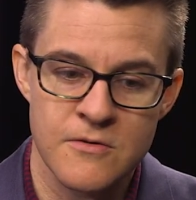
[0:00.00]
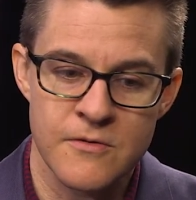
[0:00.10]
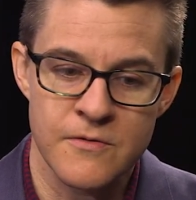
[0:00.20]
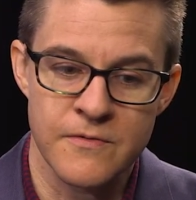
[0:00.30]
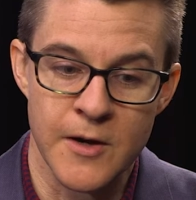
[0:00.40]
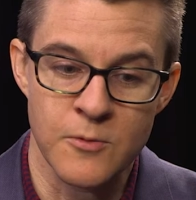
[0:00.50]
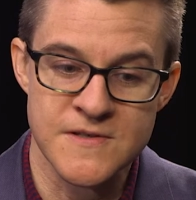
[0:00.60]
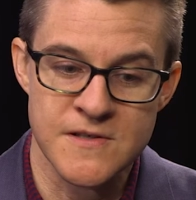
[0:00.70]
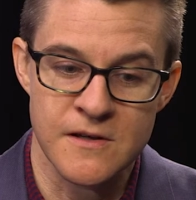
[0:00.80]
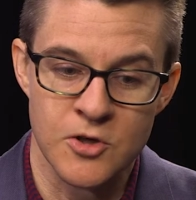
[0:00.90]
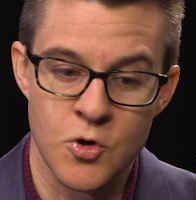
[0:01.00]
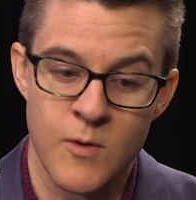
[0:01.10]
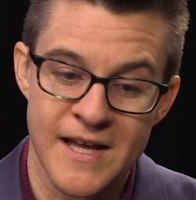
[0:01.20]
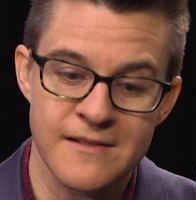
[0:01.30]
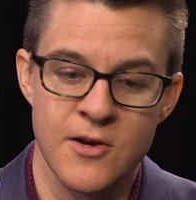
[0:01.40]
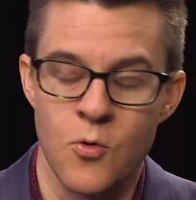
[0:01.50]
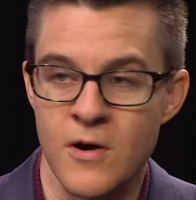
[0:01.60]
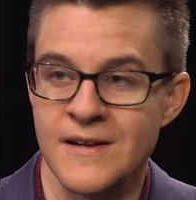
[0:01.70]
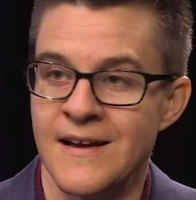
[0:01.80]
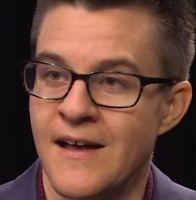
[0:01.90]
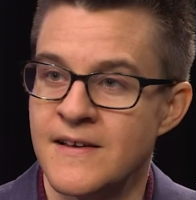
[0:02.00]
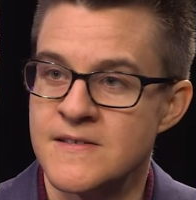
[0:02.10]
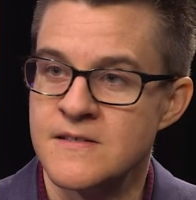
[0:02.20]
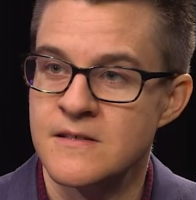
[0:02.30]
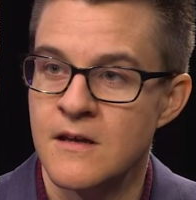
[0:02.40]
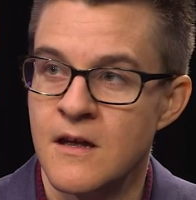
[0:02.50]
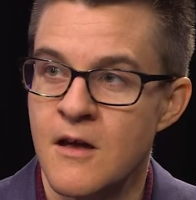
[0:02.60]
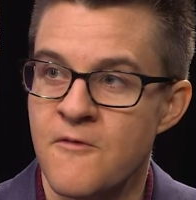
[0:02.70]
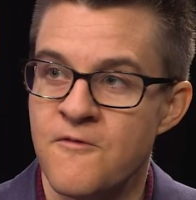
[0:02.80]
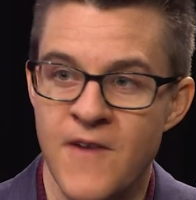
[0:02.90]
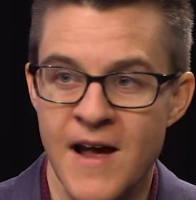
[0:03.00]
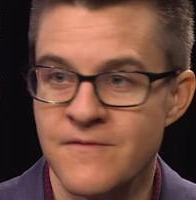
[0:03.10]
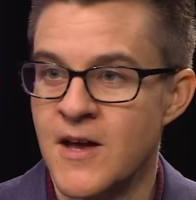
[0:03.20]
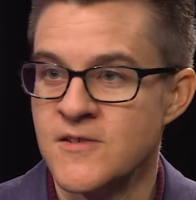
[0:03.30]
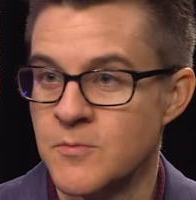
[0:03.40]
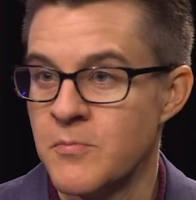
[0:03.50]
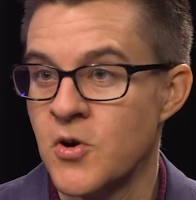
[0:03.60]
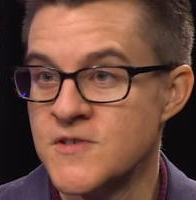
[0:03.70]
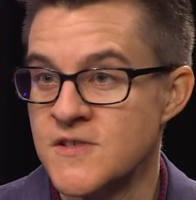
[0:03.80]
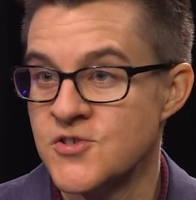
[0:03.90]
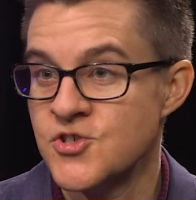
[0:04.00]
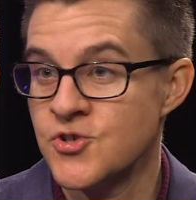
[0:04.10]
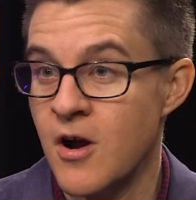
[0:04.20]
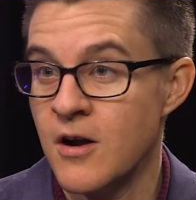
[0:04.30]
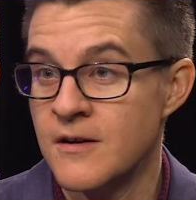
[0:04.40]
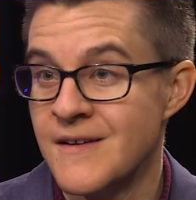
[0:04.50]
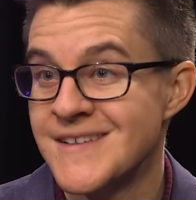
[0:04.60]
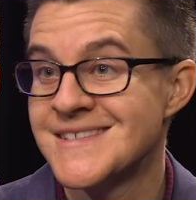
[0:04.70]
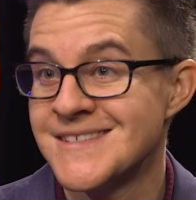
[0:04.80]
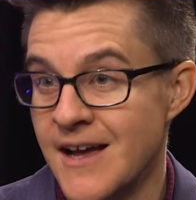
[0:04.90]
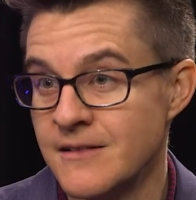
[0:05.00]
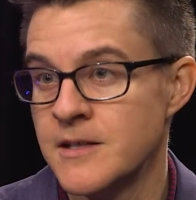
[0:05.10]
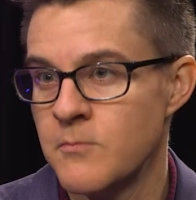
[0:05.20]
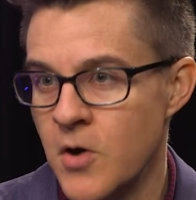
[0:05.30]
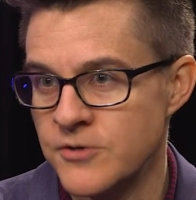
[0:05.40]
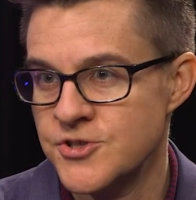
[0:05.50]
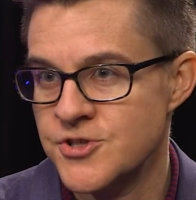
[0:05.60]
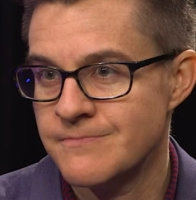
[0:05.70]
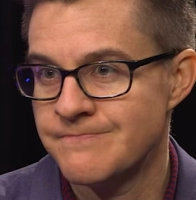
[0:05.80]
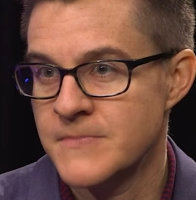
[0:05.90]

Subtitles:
there was a quickly organized 5,000 person strong silent march.